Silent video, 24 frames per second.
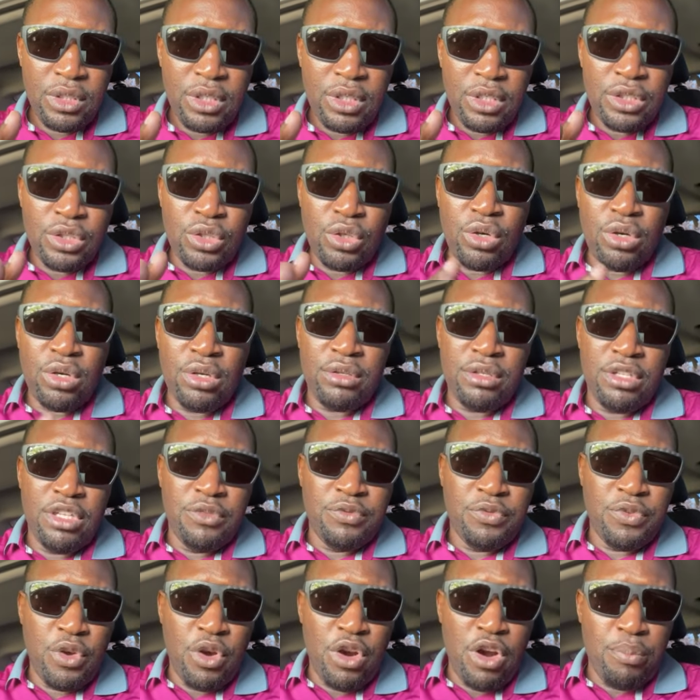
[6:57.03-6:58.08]
So
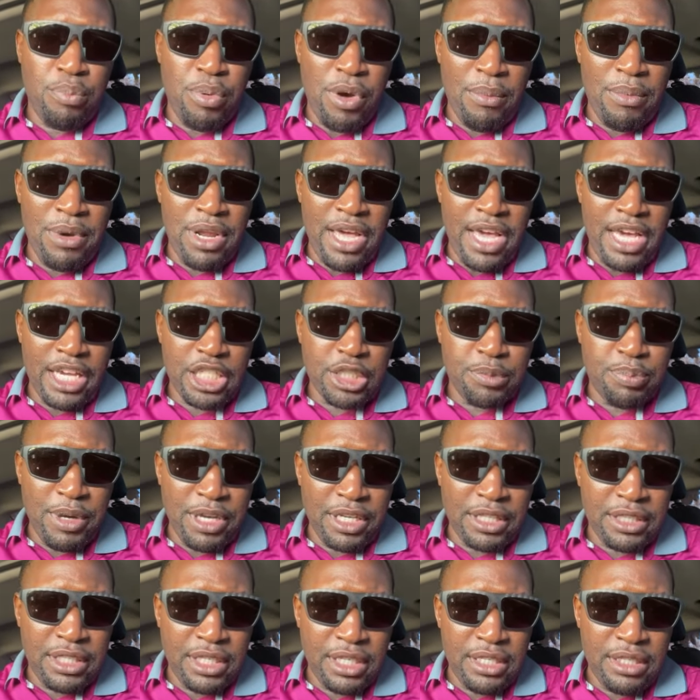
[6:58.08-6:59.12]
if you're probably
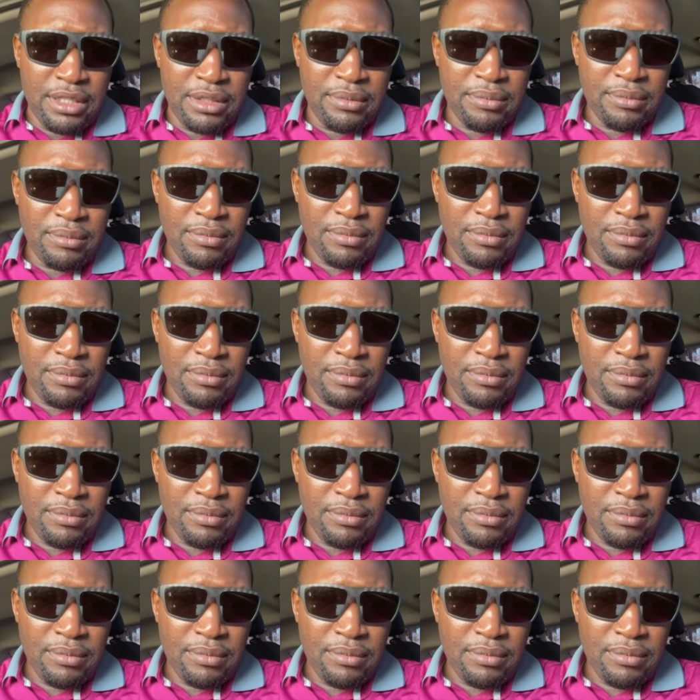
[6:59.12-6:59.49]
expecting